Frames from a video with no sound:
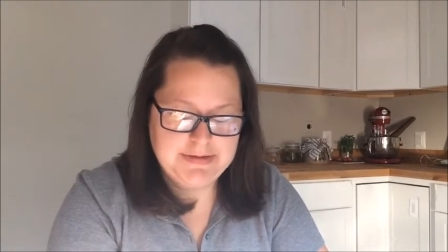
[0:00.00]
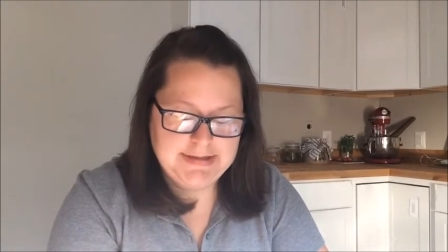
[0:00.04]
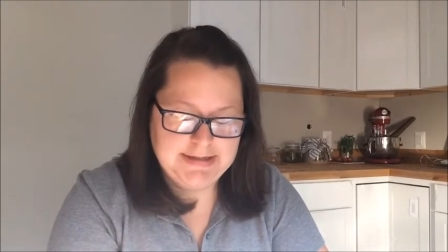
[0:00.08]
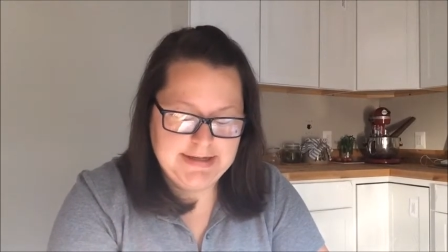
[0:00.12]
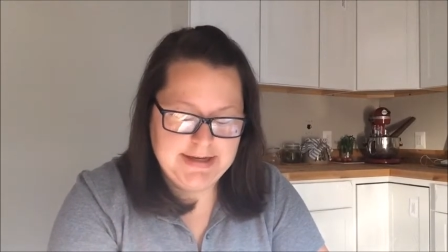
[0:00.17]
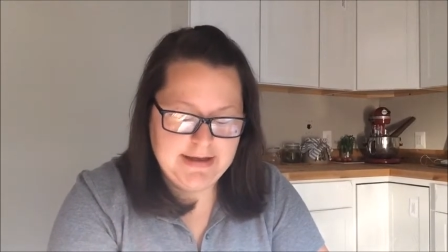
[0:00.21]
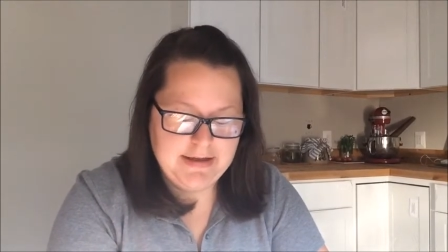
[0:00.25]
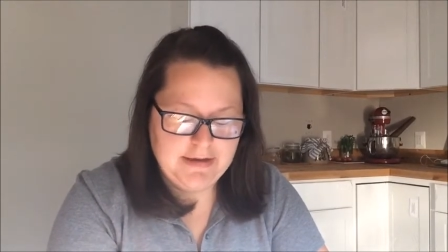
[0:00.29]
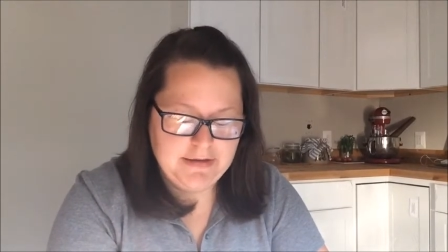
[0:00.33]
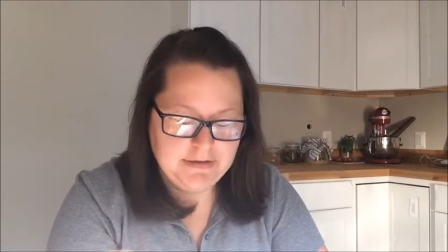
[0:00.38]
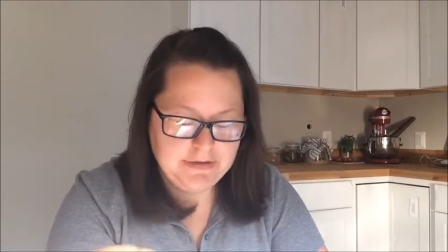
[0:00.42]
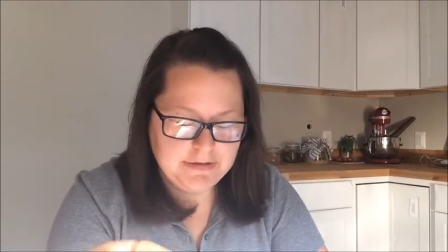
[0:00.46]

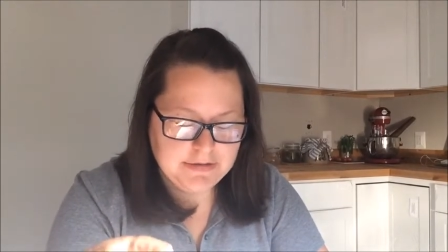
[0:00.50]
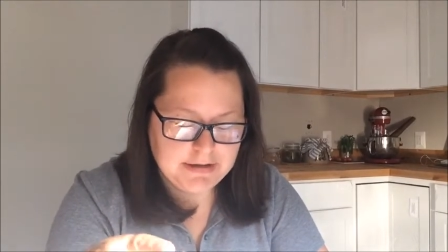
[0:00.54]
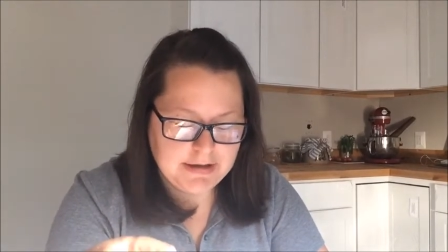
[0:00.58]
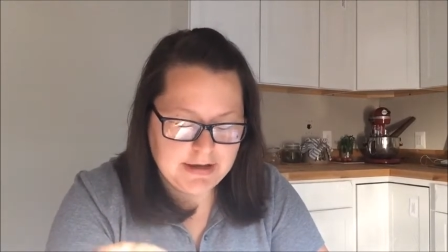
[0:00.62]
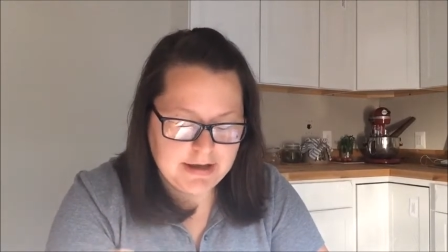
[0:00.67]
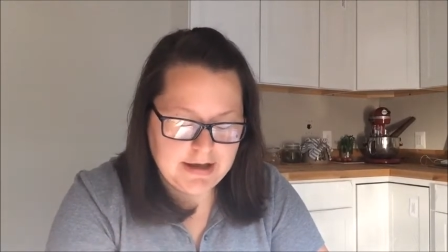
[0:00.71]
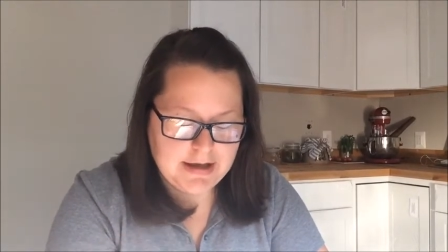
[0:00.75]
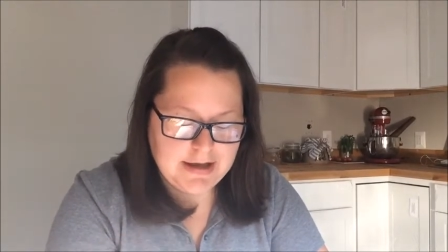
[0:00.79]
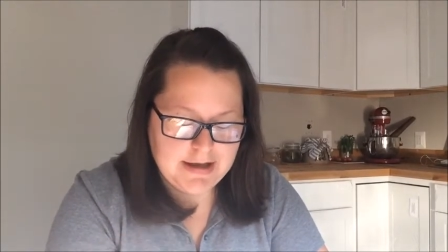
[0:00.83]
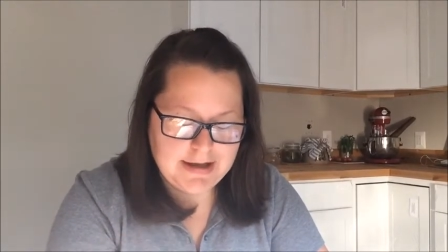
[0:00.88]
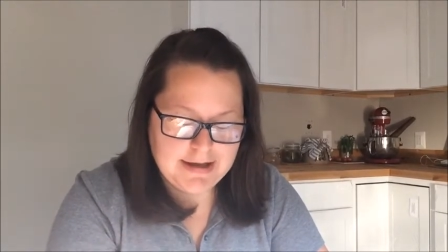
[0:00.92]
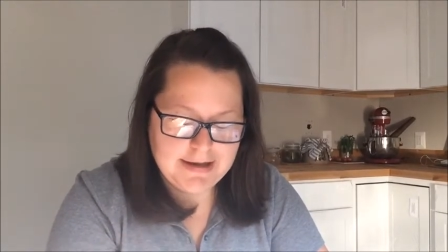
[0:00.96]
Tell
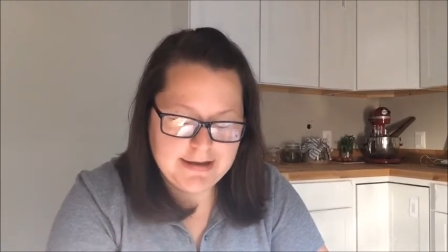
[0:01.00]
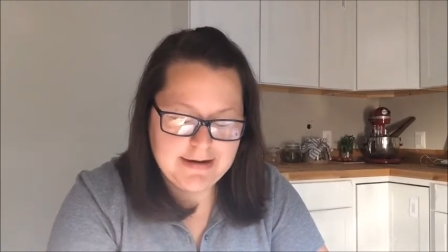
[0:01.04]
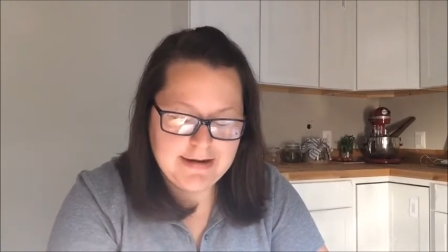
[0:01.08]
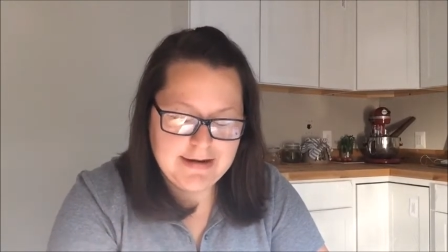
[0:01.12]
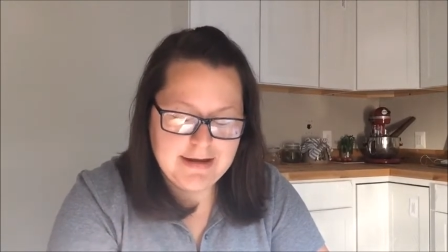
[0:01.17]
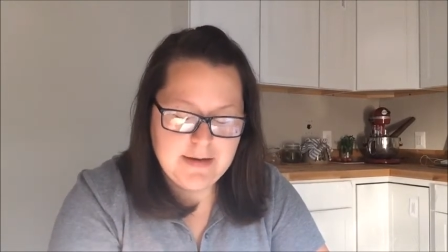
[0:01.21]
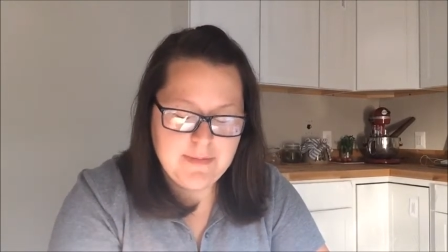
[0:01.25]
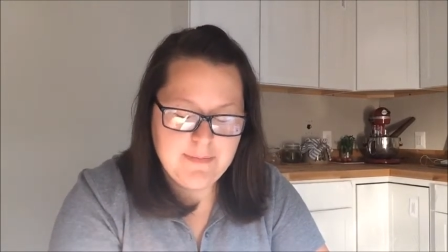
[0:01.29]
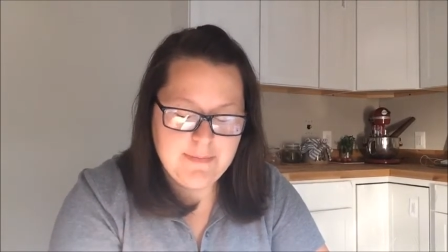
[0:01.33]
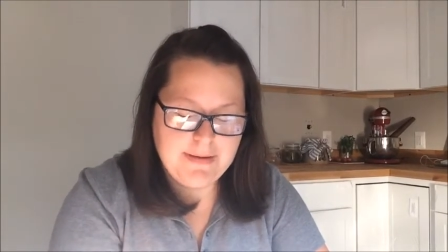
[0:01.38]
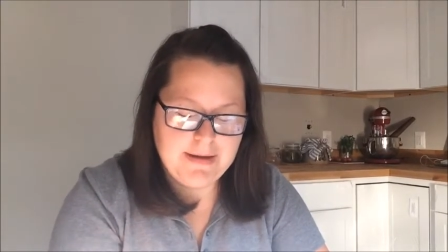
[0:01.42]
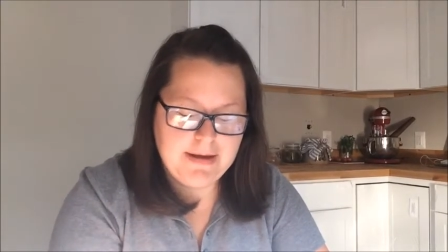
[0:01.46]
God
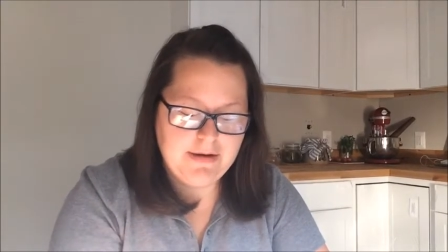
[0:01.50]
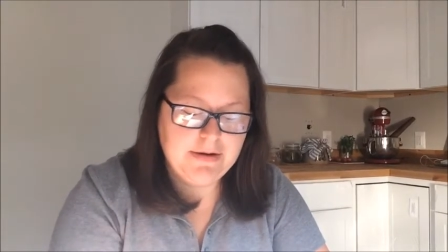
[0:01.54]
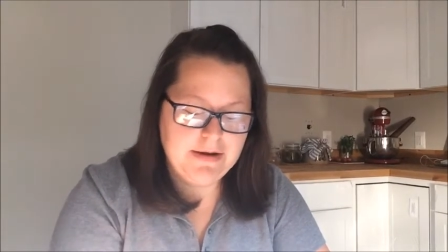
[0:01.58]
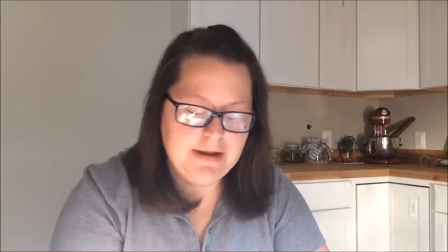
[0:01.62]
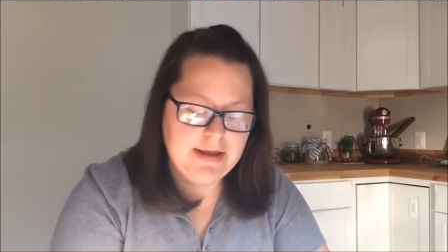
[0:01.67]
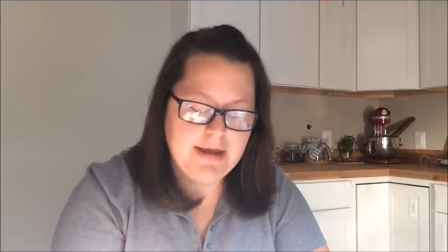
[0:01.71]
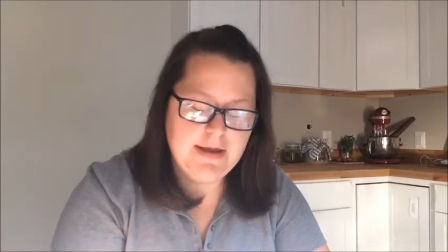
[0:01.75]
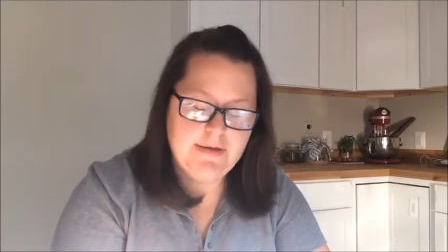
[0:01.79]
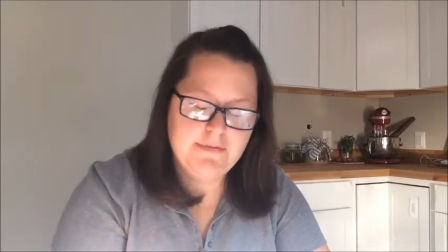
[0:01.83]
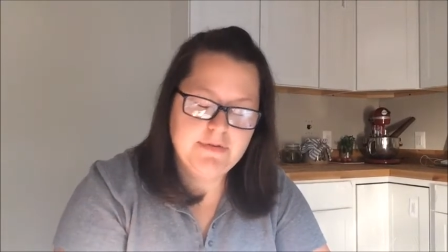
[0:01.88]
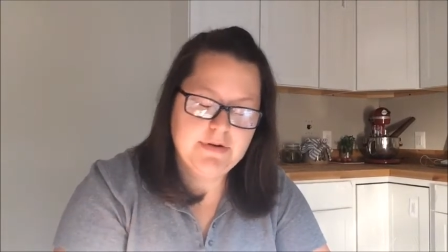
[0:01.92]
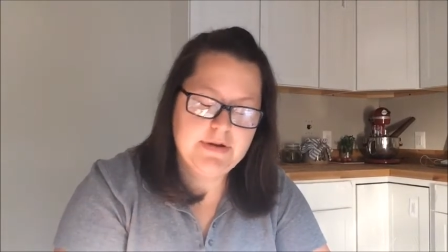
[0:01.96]
about
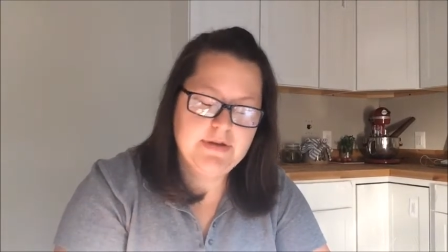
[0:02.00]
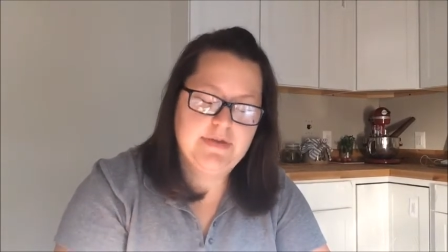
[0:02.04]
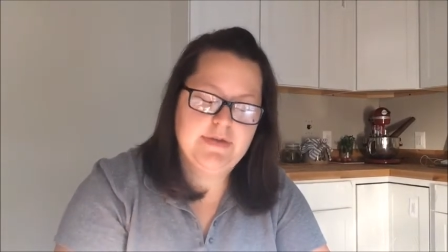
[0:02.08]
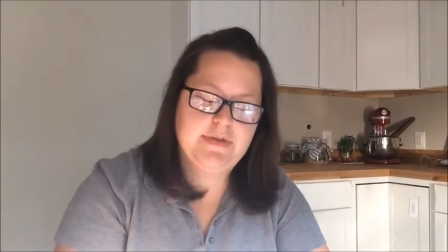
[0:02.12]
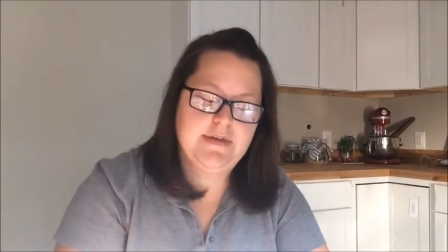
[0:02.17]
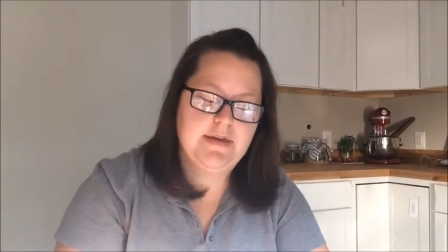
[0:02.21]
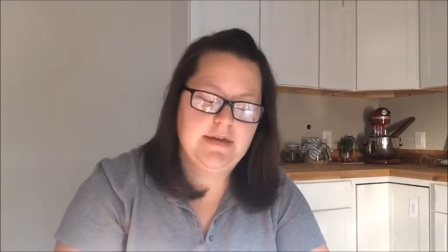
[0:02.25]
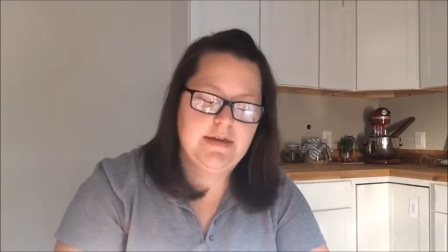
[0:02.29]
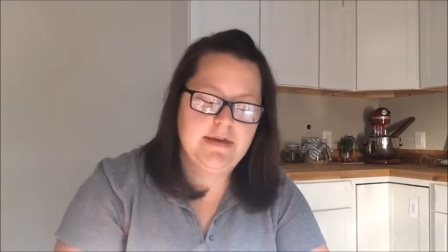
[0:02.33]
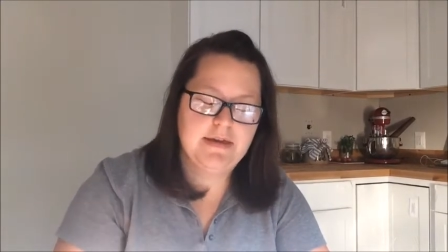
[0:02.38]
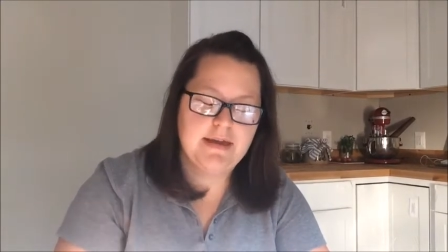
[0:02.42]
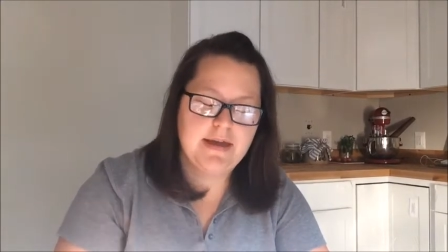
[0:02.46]

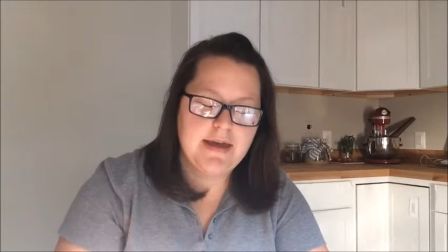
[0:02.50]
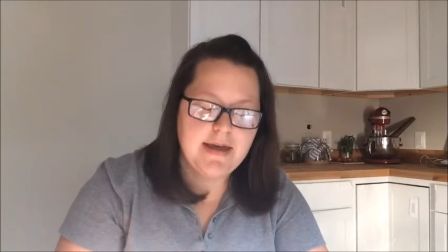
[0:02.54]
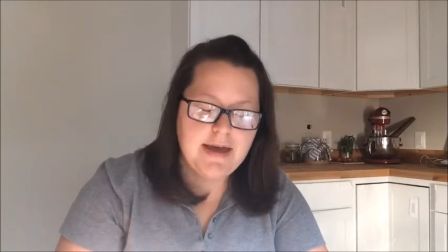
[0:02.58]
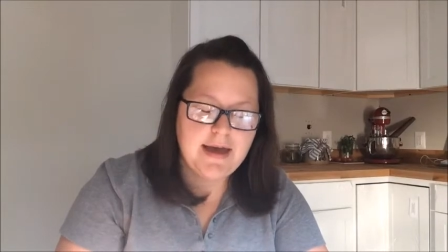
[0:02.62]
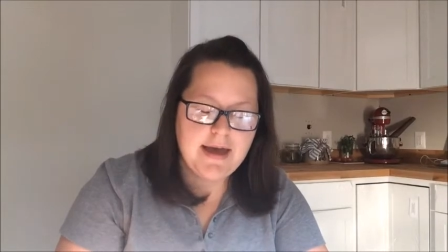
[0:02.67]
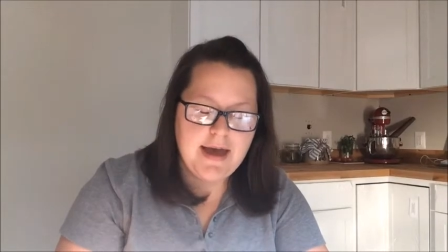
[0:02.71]
everything.